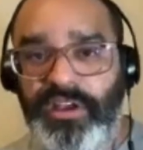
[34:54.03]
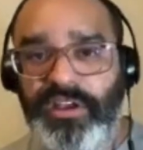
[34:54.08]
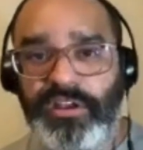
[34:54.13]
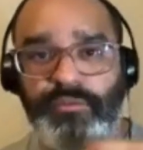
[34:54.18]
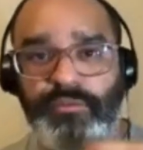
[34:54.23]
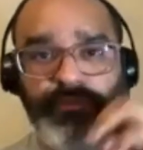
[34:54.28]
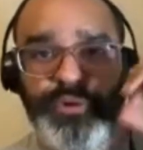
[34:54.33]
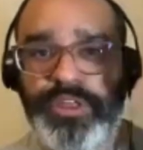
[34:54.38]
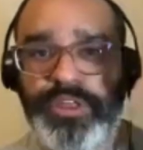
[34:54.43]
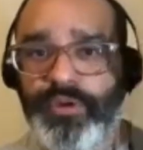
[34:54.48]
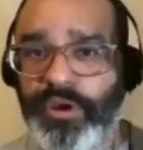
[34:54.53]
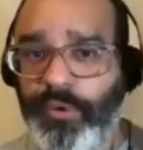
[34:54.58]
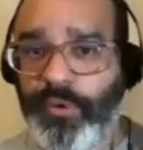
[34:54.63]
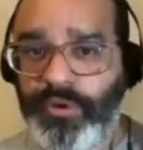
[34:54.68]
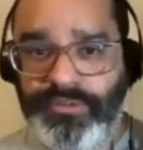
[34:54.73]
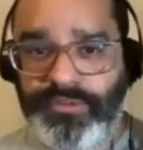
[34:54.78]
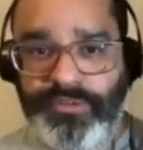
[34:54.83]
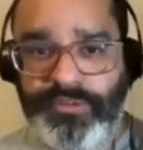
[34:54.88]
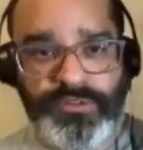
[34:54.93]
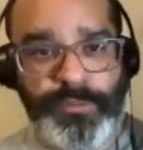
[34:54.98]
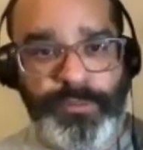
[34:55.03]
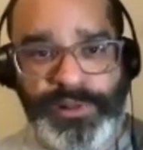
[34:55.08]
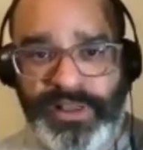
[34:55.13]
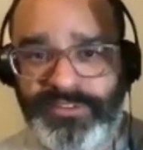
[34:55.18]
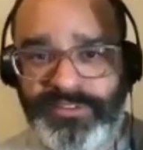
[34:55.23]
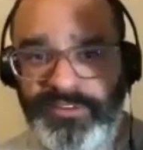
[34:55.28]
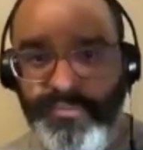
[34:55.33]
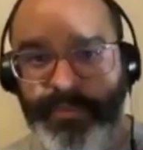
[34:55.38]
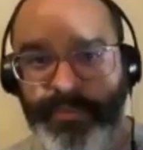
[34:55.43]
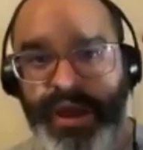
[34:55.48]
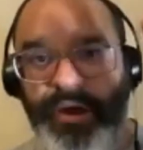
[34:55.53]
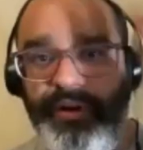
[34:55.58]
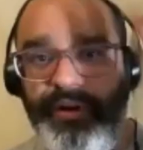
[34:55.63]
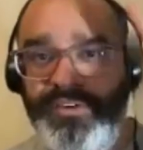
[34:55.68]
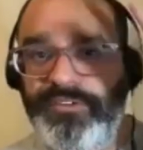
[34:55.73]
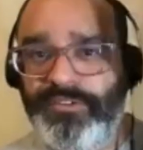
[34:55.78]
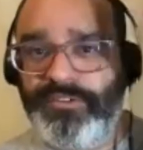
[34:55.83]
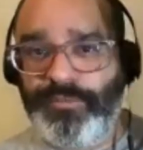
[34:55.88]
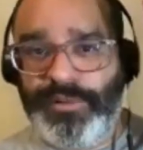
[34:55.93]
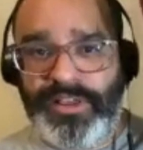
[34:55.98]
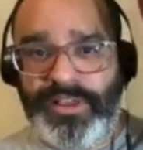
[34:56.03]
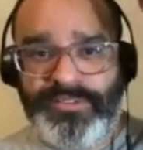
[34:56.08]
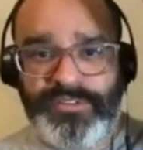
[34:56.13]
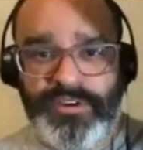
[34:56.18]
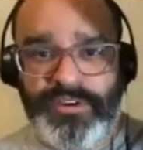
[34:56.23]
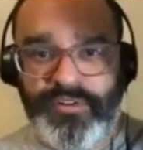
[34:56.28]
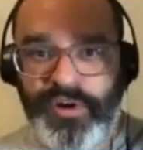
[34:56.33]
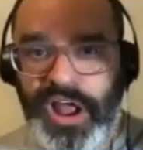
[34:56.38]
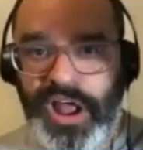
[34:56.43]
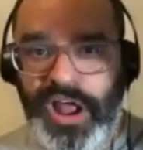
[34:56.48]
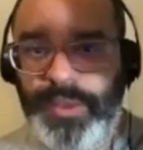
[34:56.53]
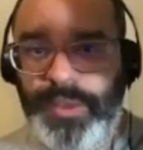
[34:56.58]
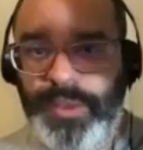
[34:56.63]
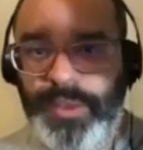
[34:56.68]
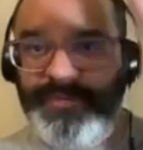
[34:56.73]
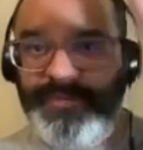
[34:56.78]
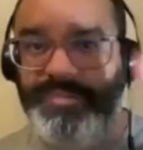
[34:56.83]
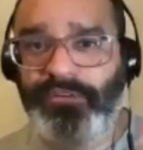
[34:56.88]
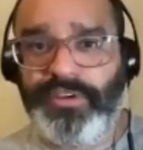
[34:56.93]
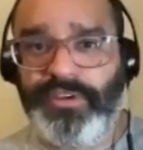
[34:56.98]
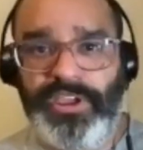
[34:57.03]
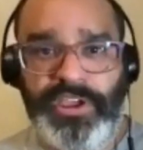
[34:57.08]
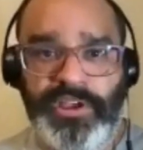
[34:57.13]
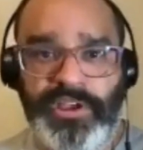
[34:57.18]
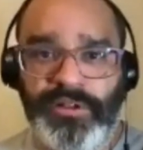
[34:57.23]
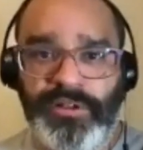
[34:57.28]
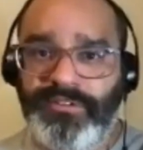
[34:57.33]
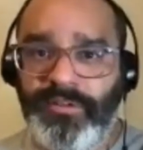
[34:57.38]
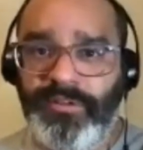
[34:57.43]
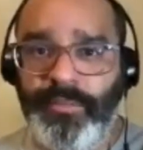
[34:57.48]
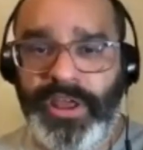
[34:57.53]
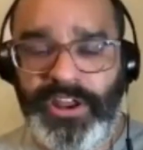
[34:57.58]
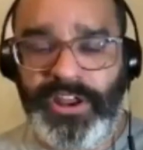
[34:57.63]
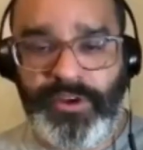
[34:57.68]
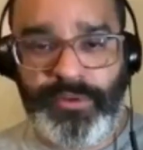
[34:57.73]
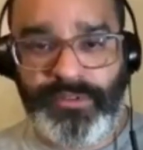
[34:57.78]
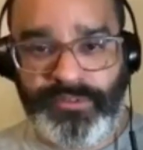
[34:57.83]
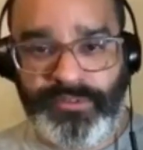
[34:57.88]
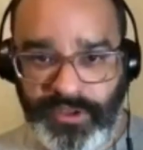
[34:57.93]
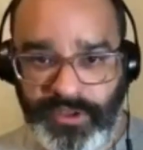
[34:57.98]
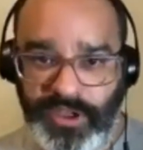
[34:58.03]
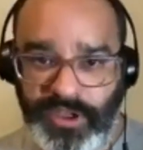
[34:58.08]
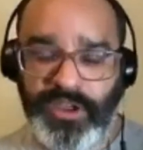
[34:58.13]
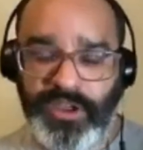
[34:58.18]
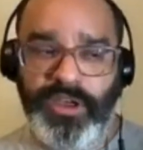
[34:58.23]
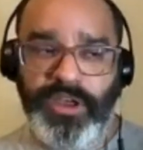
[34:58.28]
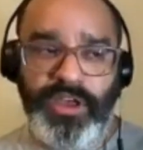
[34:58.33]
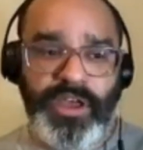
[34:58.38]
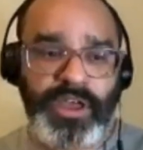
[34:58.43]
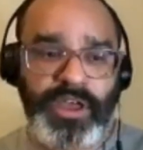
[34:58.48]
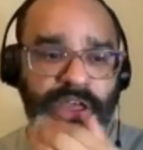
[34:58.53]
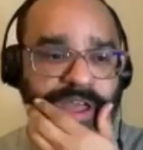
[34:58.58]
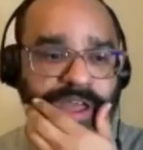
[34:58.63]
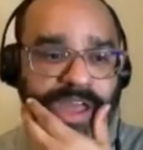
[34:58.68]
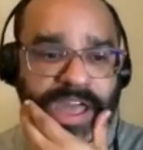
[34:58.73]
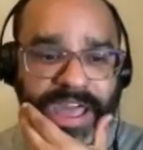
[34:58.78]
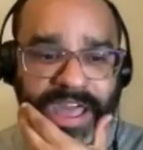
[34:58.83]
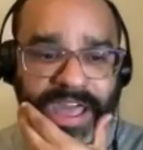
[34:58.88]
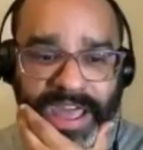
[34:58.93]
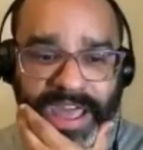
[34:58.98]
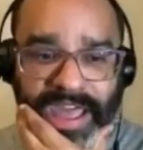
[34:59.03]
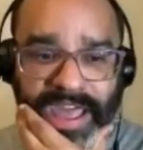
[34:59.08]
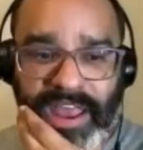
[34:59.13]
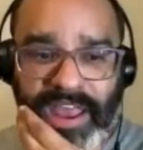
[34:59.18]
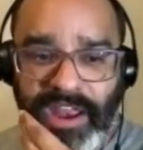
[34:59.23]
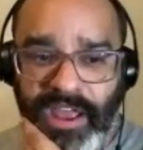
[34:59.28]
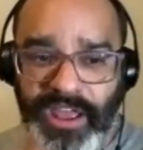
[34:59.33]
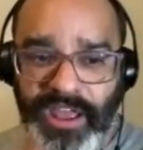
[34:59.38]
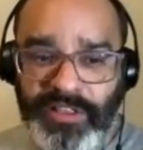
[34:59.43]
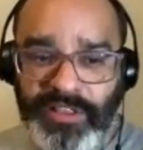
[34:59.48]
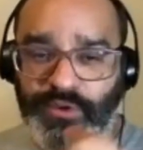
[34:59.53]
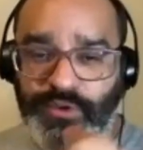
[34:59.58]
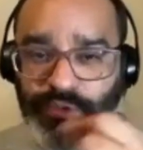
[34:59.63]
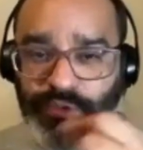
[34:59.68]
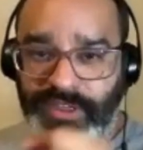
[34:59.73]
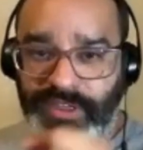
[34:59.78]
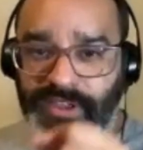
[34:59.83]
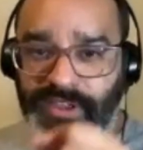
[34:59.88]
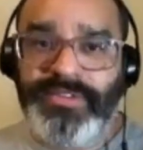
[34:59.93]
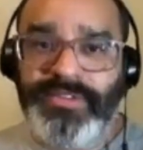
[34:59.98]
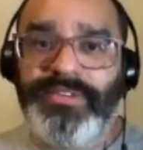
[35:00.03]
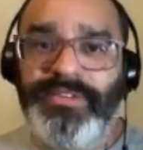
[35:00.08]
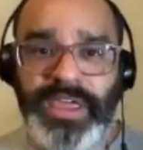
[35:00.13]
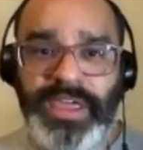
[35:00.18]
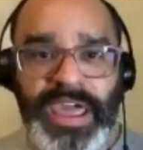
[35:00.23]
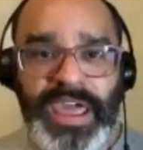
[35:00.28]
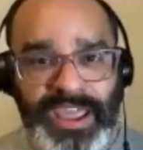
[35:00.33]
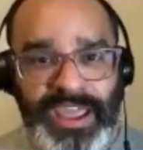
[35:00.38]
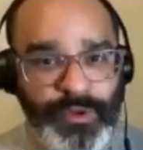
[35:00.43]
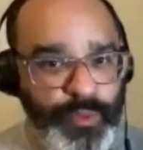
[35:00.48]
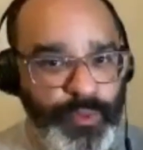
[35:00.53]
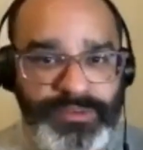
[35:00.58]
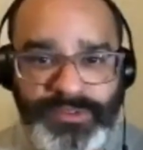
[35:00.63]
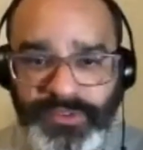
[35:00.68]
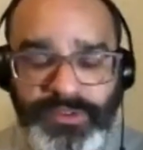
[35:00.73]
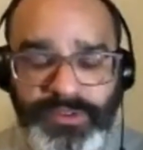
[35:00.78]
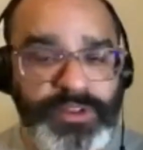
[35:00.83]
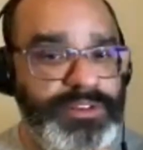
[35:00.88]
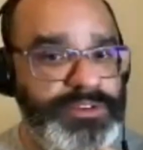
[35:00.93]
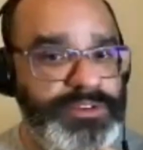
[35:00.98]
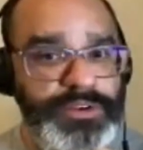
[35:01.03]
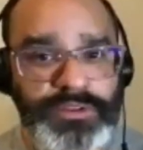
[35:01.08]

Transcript: whether it was to bless a marriage, to bless the crops, to heal somebody who was sick. And to this day, we still do